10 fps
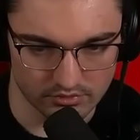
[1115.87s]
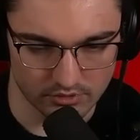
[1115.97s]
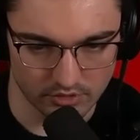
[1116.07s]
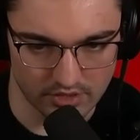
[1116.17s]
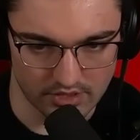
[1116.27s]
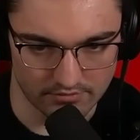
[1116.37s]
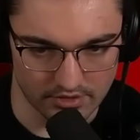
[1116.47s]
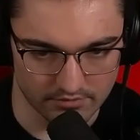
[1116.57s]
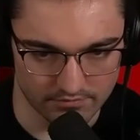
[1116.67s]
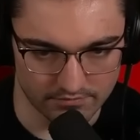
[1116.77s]
we only have
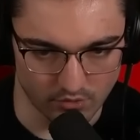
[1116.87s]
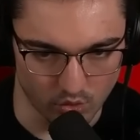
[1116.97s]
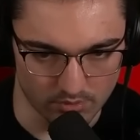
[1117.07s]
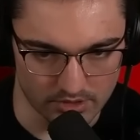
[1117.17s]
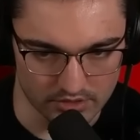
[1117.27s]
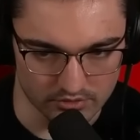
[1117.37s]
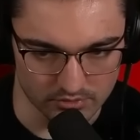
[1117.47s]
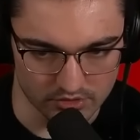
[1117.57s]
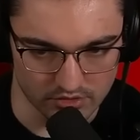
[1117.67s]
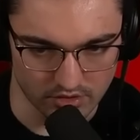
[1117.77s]
like 4 minutes from
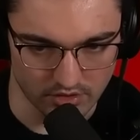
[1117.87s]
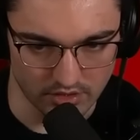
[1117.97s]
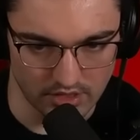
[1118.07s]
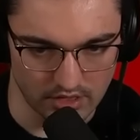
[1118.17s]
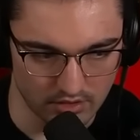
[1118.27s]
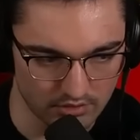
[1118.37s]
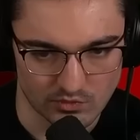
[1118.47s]
the start of the day.